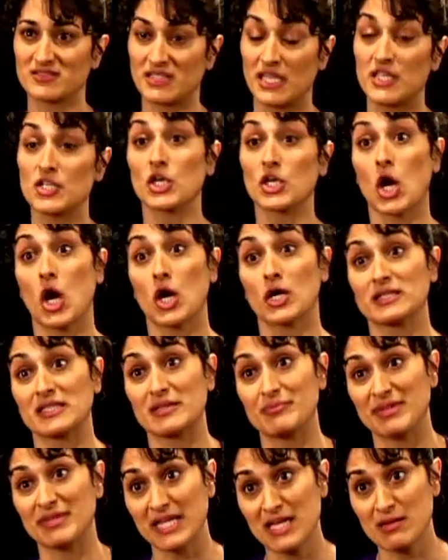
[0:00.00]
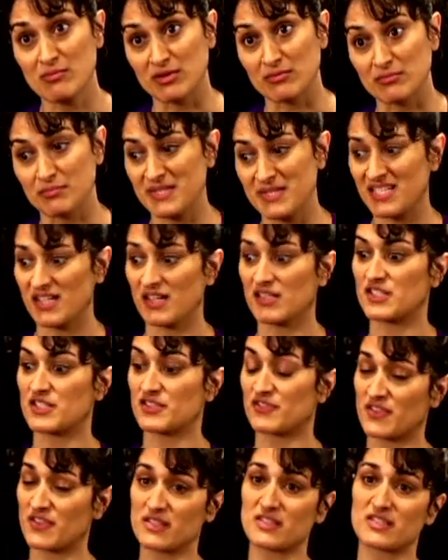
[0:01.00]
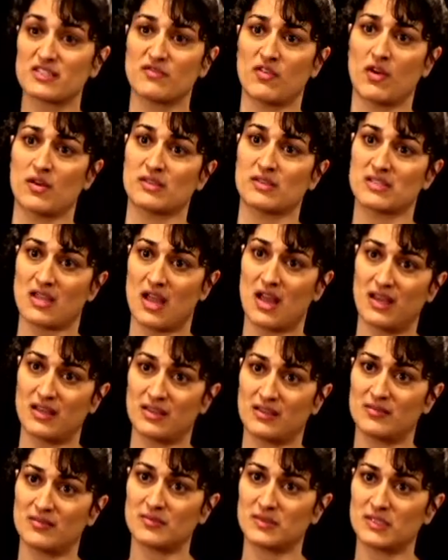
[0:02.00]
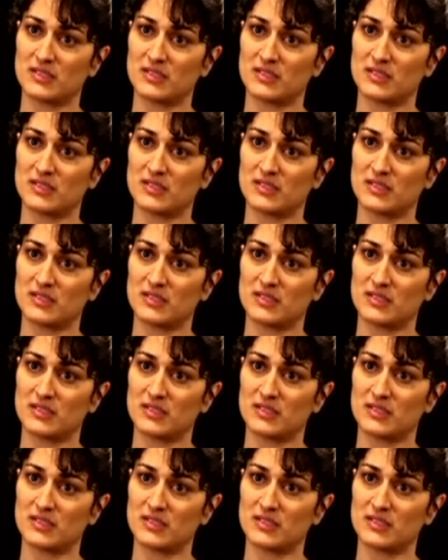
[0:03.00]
the sort of conversations we want to have at Silk Road, uh,